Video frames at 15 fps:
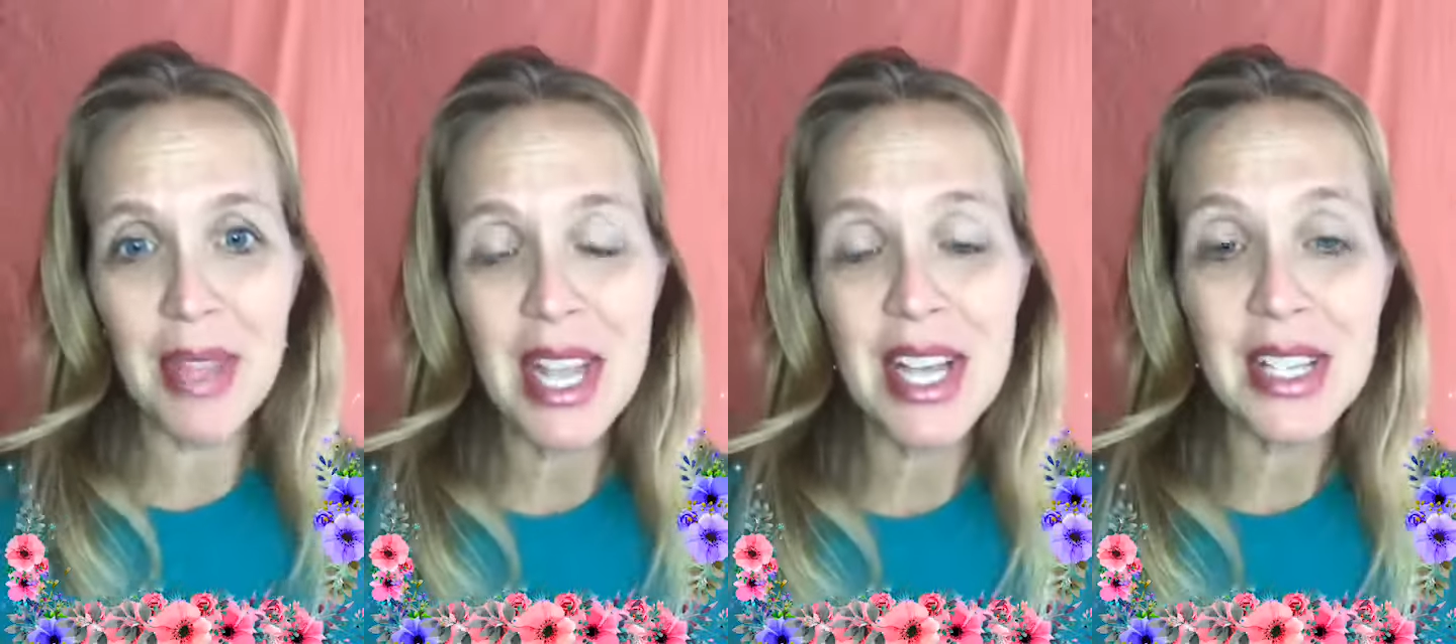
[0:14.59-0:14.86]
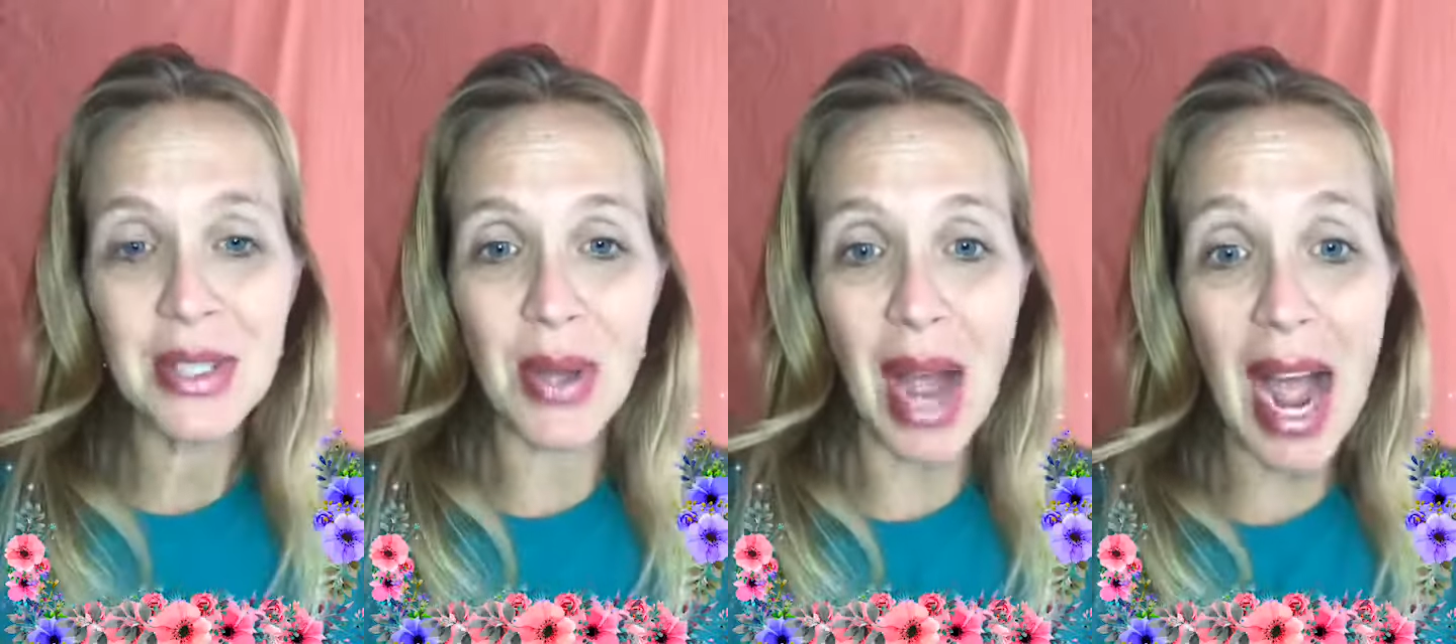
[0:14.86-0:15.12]

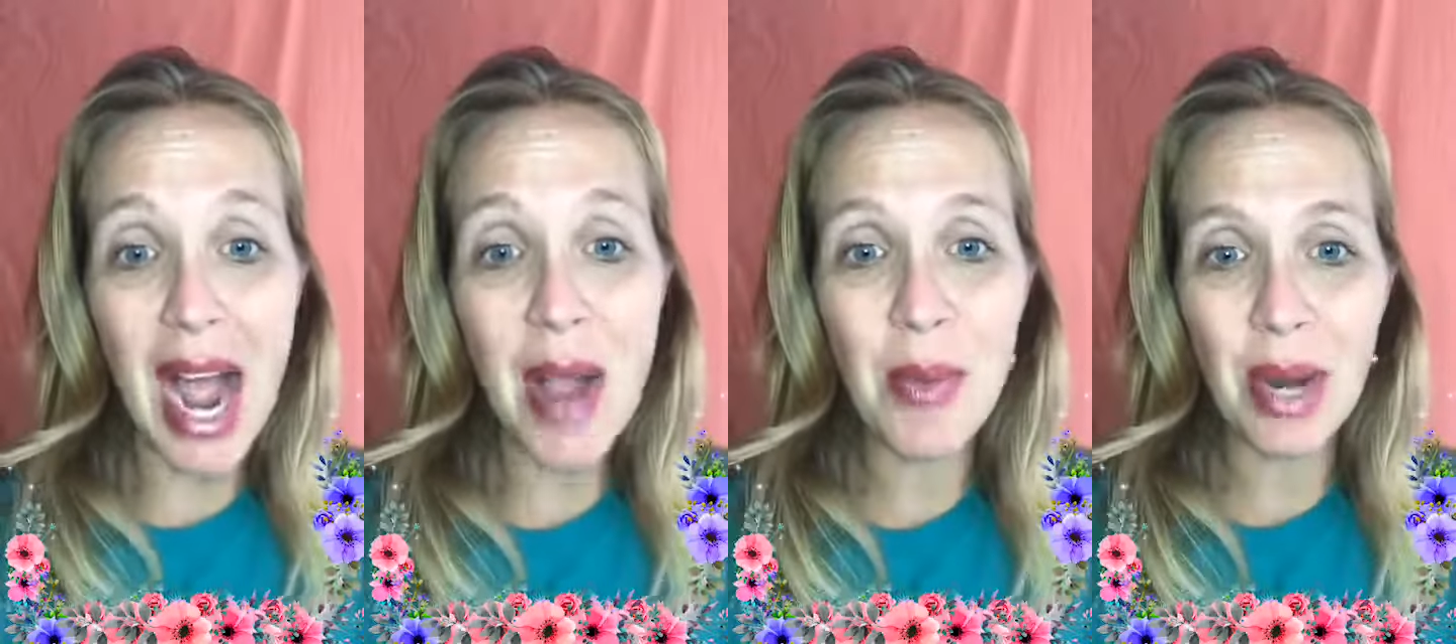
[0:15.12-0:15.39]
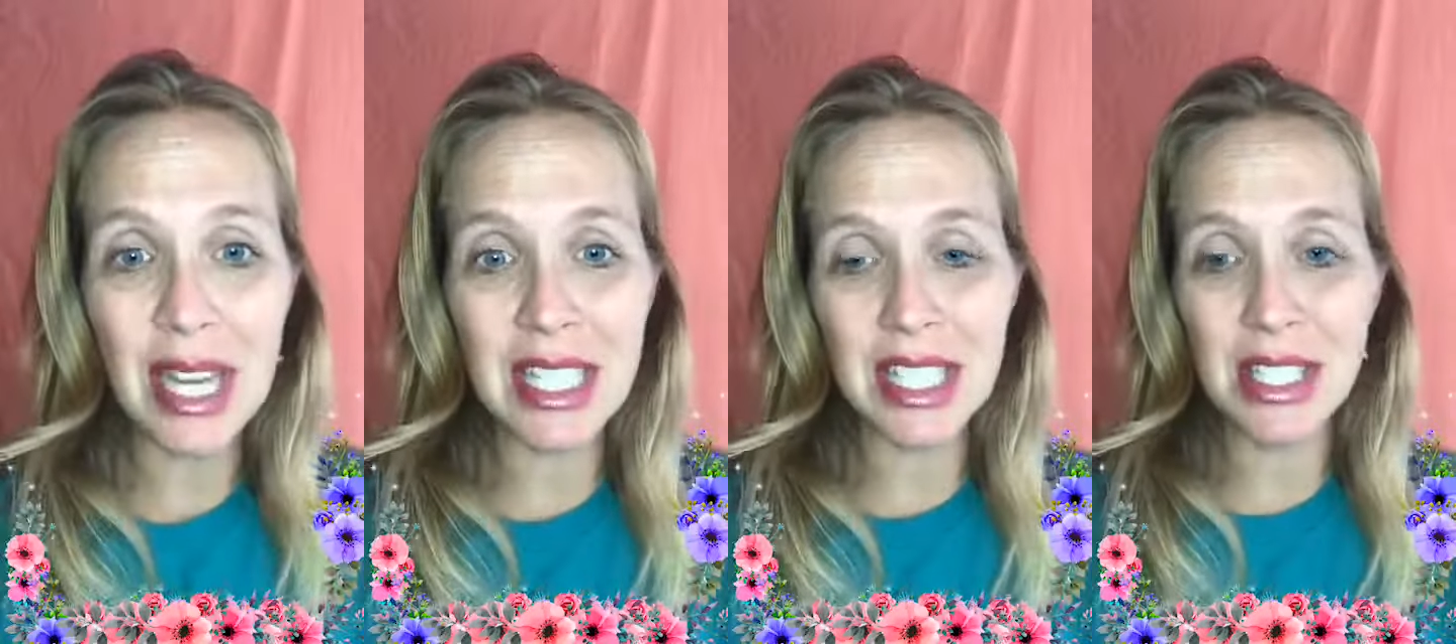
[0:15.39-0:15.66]
So I
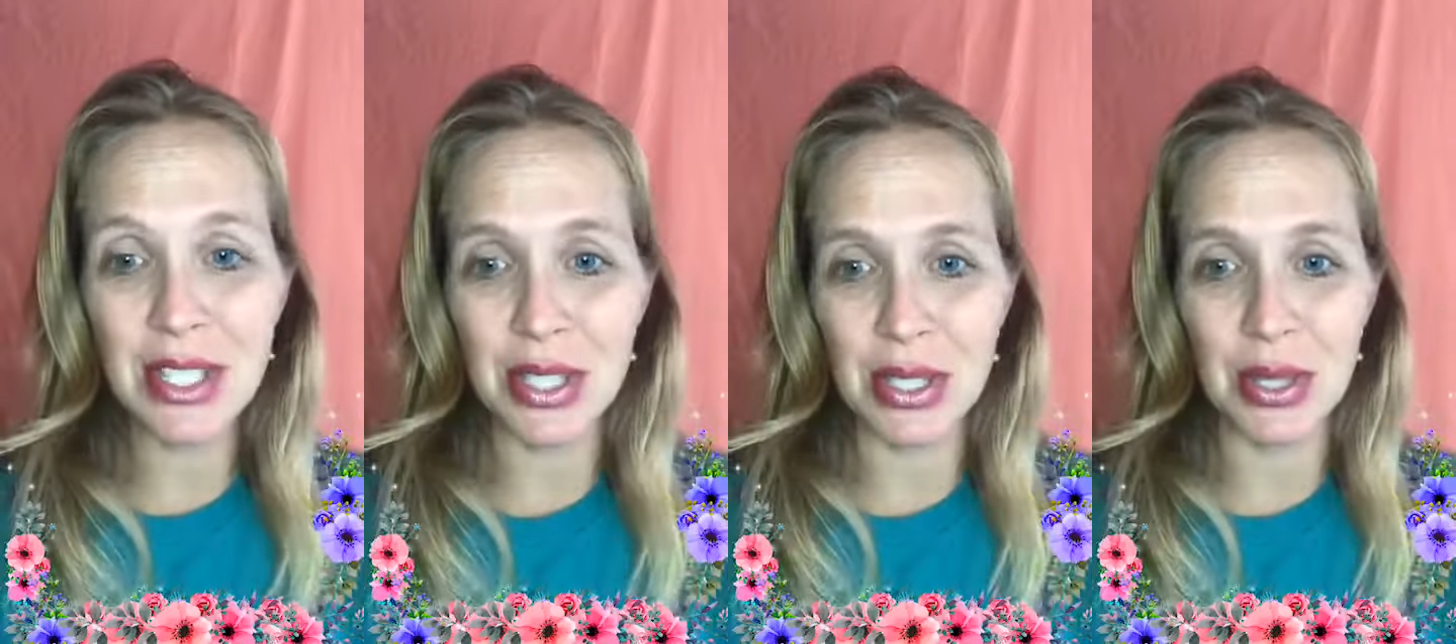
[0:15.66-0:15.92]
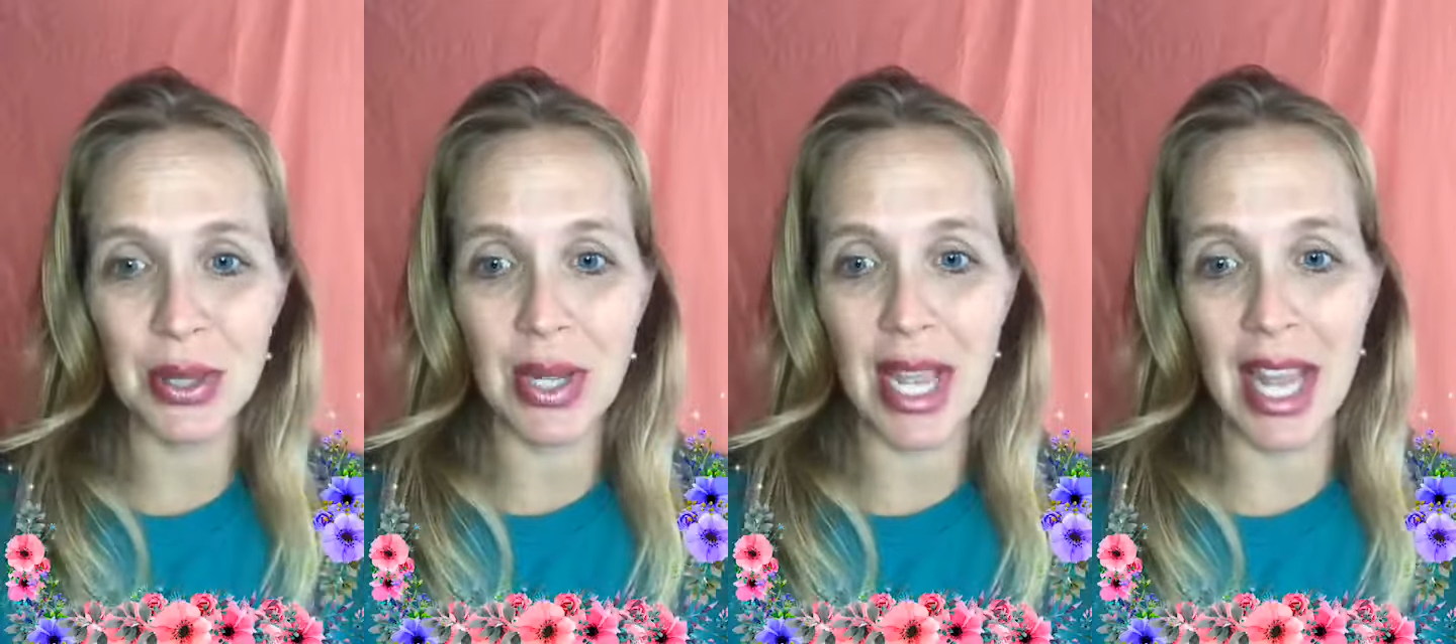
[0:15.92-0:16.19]
wanted to
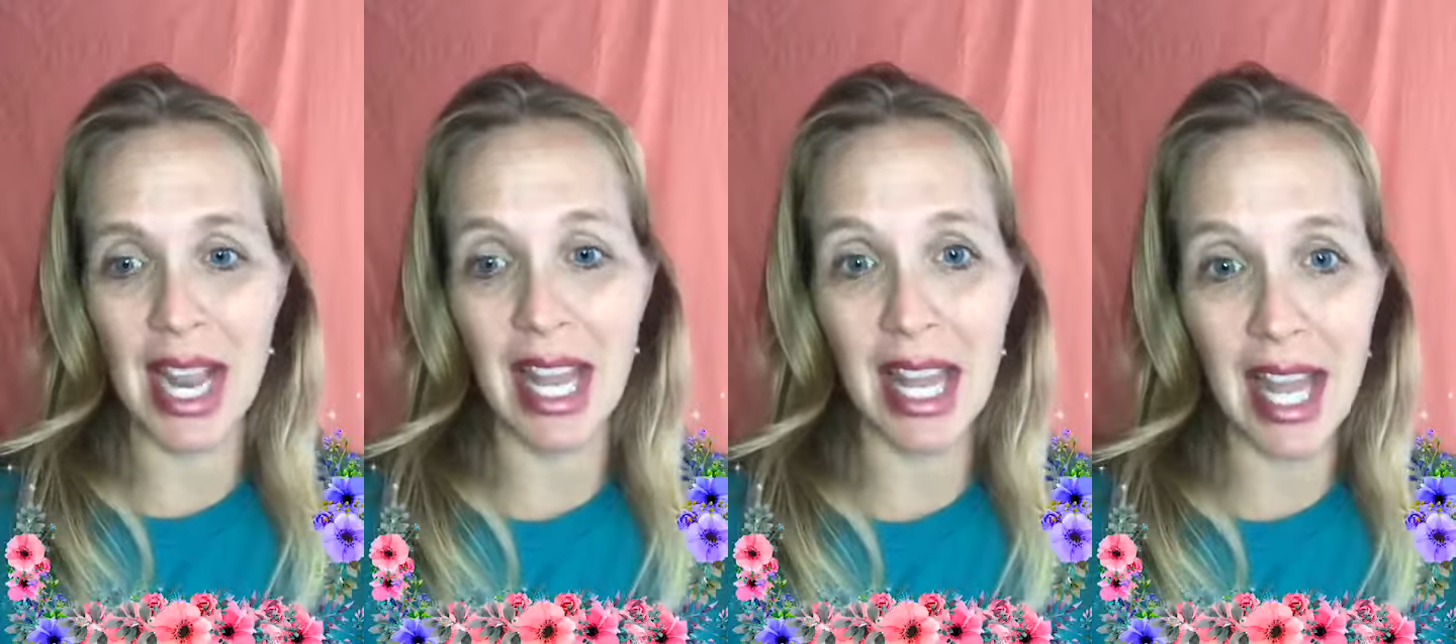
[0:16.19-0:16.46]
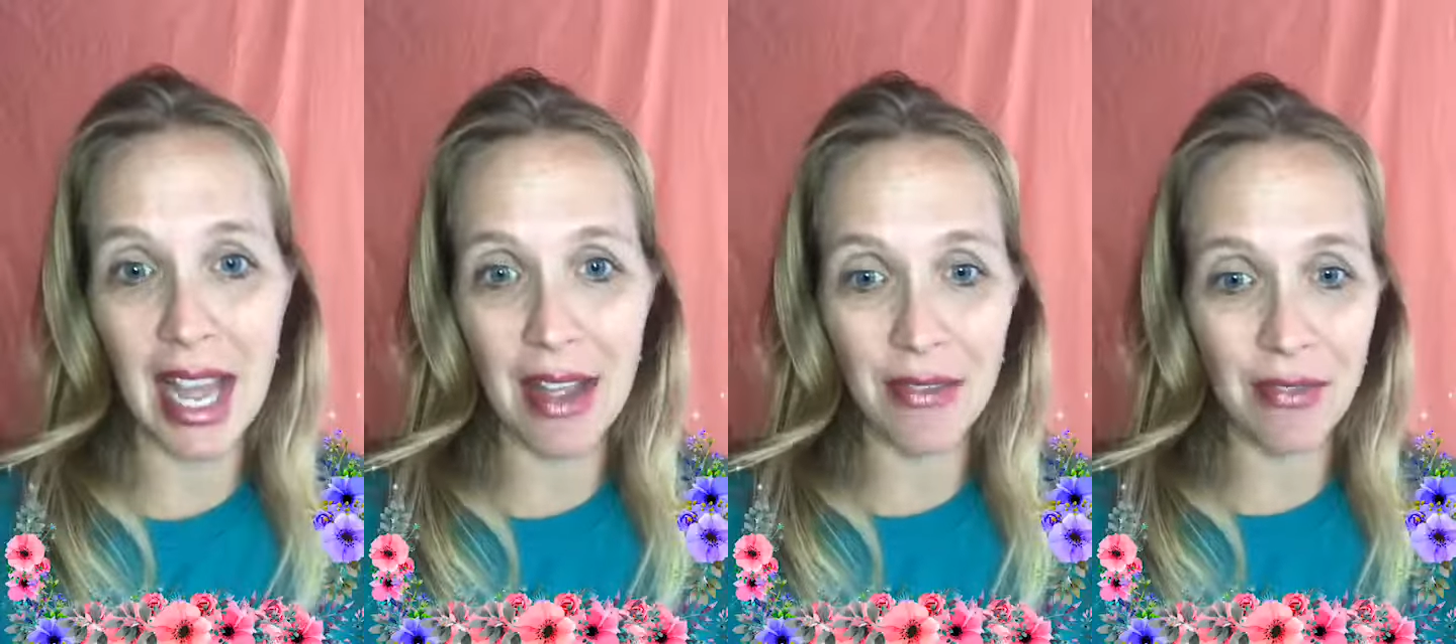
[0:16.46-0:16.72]
do a
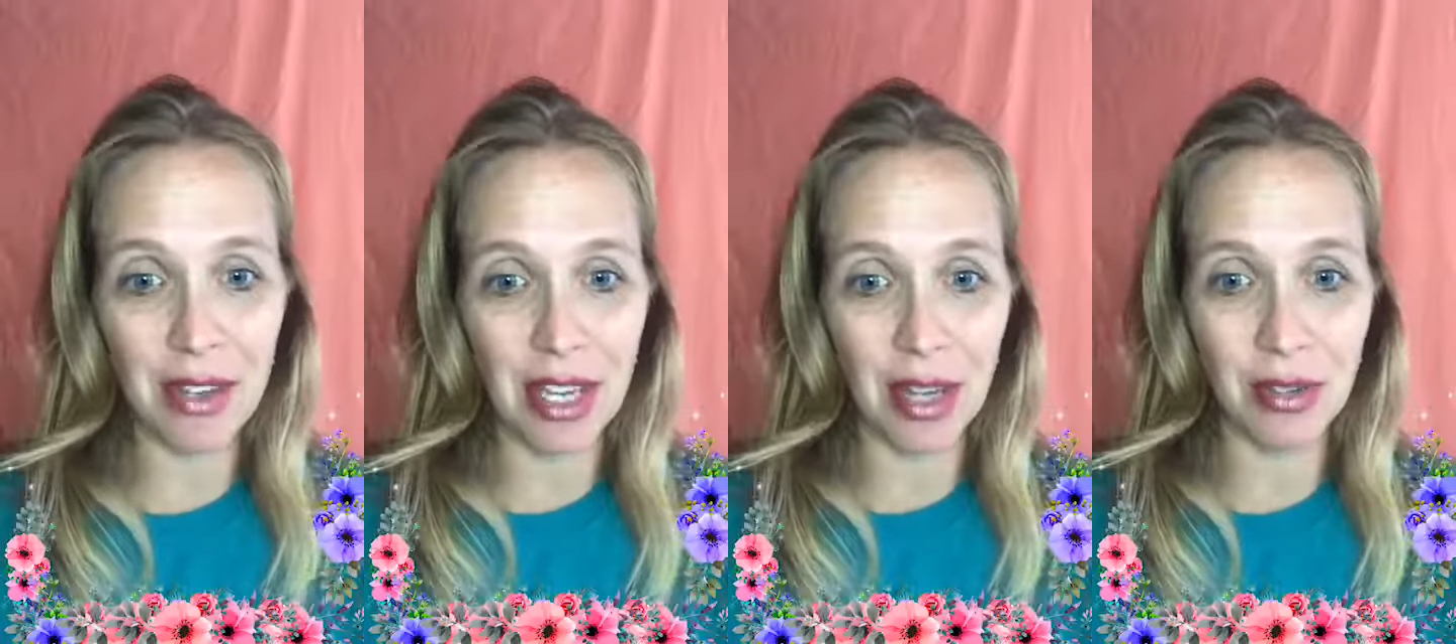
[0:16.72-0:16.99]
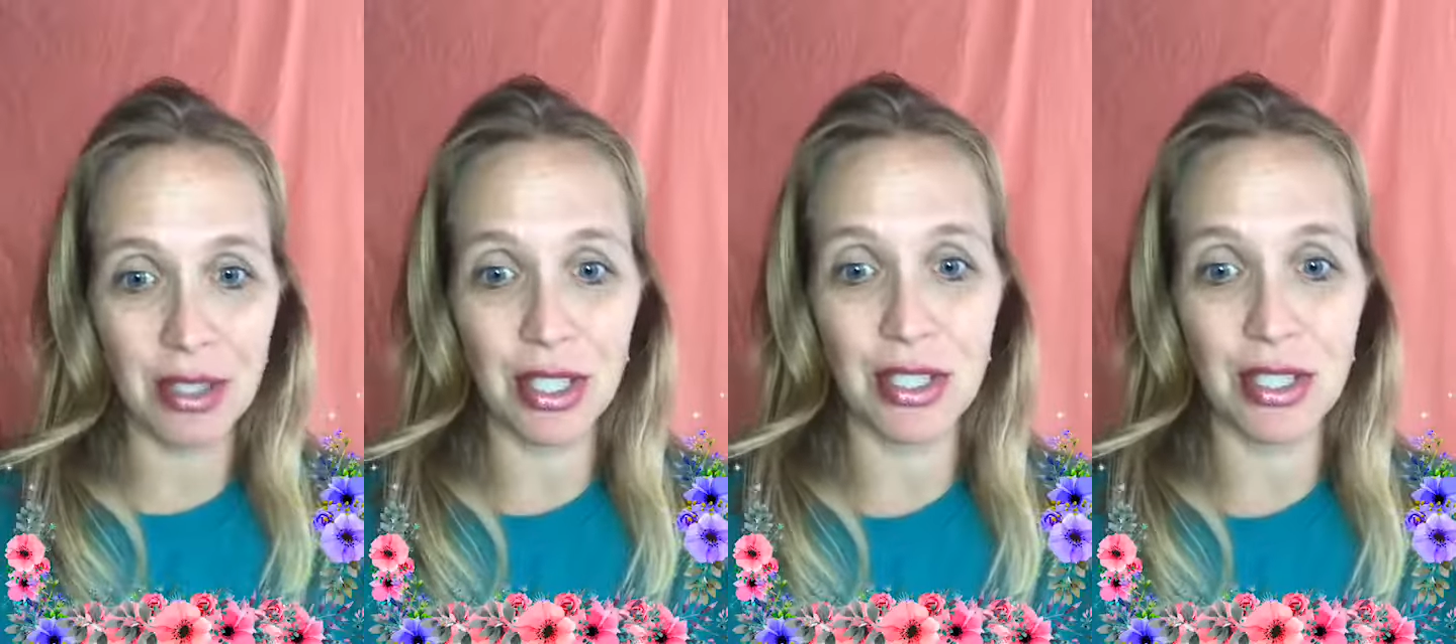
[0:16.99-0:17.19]
live video to